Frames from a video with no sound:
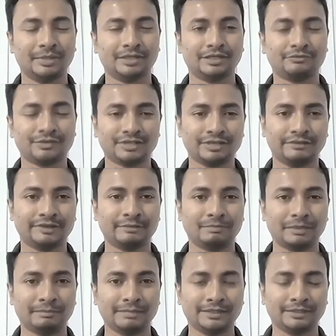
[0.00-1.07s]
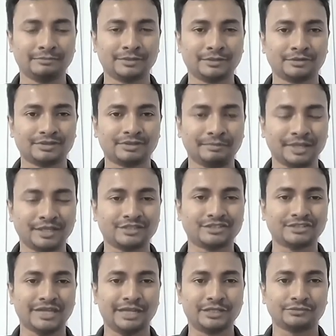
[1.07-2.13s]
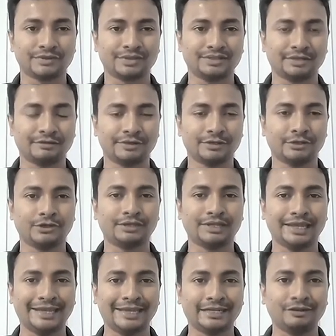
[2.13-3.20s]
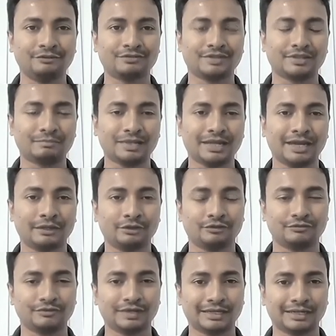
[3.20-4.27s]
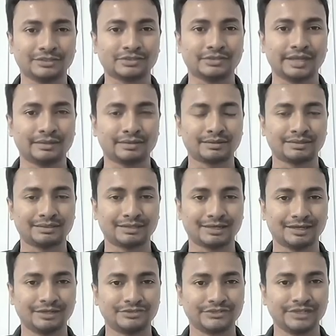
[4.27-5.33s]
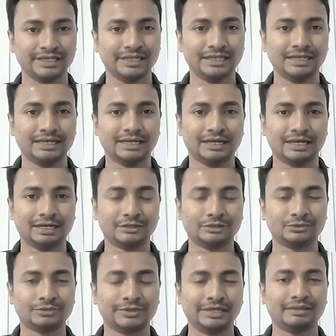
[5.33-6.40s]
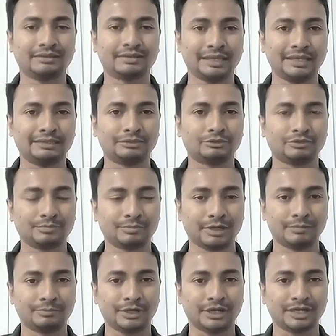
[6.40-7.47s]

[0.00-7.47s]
But it was never implemented because the major challenge was there were not enough supply of electrolyzers in the country to really scale those